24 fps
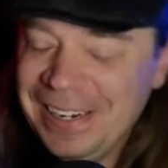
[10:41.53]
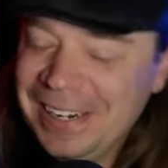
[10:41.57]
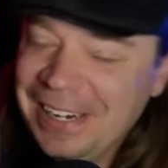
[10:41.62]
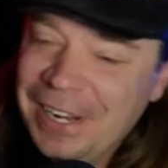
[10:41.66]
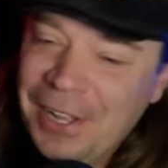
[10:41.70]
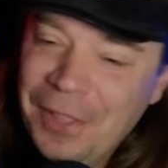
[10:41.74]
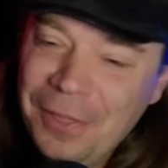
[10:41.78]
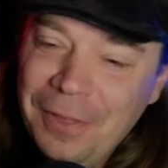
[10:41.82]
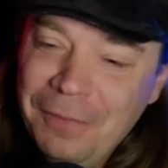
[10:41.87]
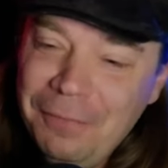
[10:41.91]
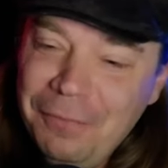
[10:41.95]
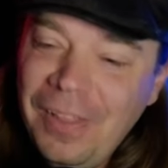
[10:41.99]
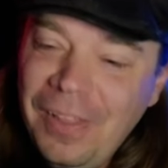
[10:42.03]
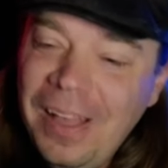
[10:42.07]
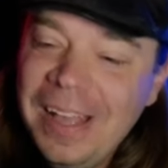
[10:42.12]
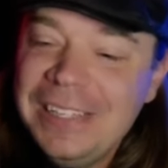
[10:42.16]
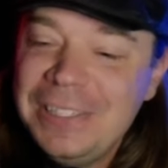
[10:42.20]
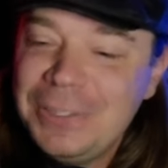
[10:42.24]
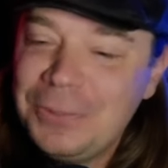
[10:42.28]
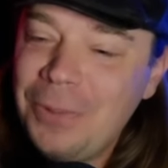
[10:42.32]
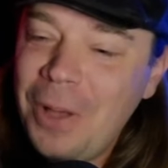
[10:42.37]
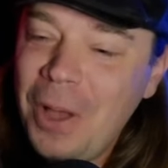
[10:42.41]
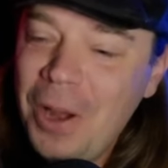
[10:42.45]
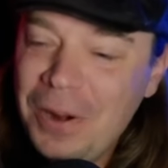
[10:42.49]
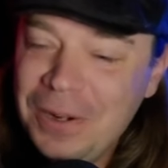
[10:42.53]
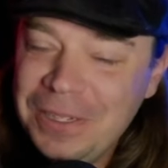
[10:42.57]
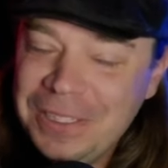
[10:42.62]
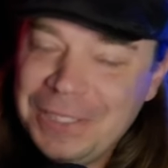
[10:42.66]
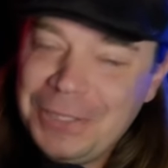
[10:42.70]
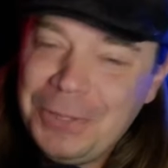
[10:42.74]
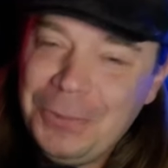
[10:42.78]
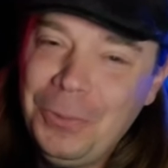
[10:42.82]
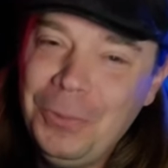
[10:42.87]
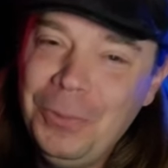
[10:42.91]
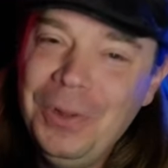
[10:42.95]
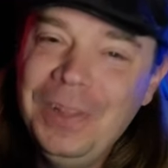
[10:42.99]
The fly swatter just
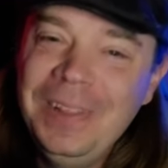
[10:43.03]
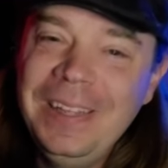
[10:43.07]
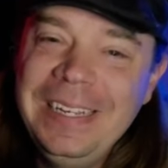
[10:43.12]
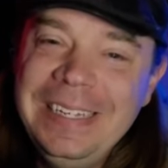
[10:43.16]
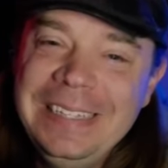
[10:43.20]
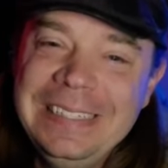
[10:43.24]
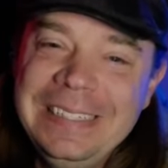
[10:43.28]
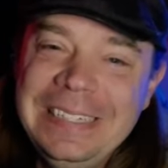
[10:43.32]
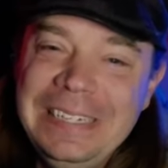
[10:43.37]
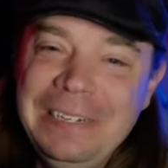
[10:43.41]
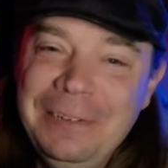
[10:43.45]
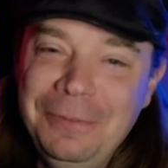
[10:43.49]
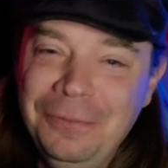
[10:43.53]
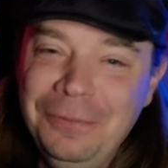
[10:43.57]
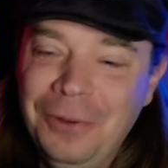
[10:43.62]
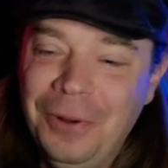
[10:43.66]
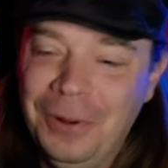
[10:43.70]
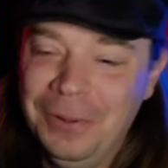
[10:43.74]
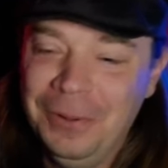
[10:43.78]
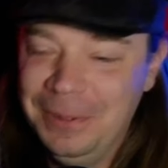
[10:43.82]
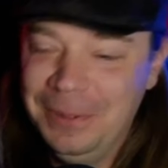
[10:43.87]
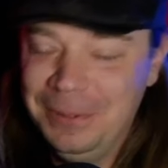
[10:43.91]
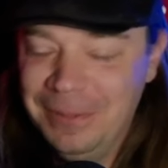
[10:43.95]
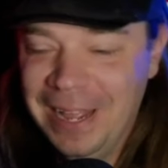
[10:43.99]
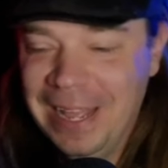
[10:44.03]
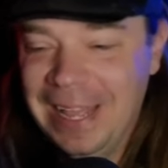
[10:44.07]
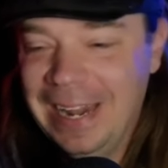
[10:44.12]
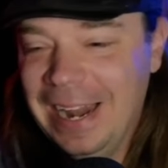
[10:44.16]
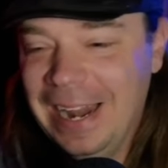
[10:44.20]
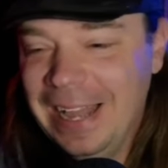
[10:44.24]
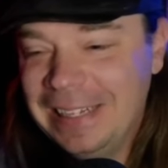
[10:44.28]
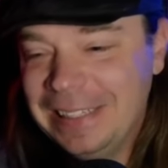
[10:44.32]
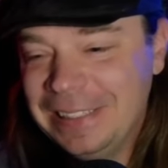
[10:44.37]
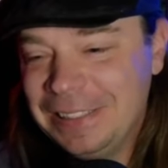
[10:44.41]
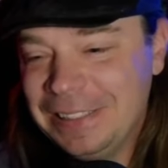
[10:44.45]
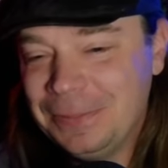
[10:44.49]
really did it for me, man.
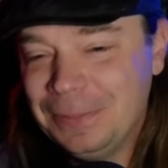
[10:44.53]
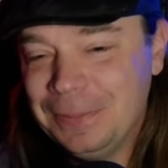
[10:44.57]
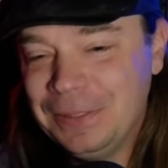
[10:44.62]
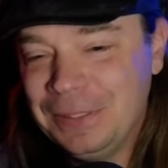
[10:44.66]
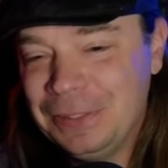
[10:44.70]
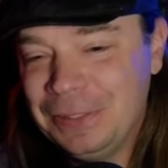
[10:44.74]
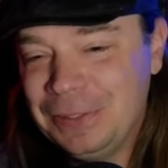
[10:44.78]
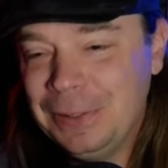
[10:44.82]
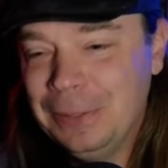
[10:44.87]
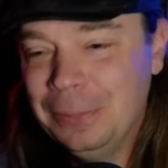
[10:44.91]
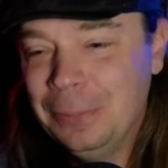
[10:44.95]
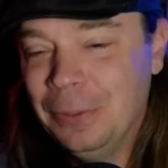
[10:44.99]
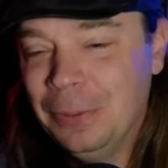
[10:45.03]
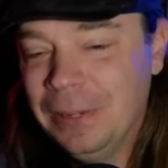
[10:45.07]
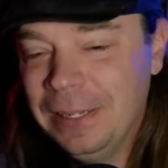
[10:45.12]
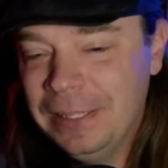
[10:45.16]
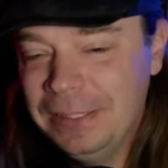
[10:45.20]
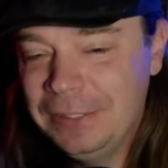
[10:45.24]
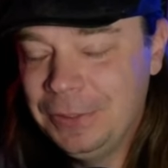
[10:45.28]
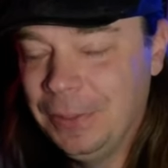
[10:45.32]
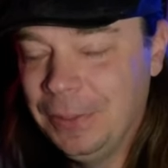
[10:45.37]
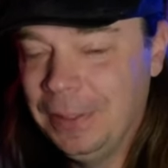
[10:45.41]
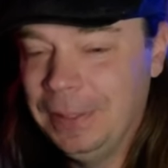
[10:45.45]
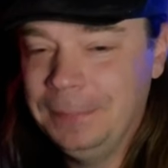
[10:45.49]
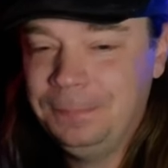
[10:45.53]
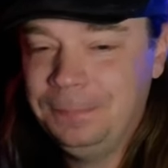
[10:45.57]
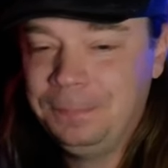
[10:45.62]
I just was super into it.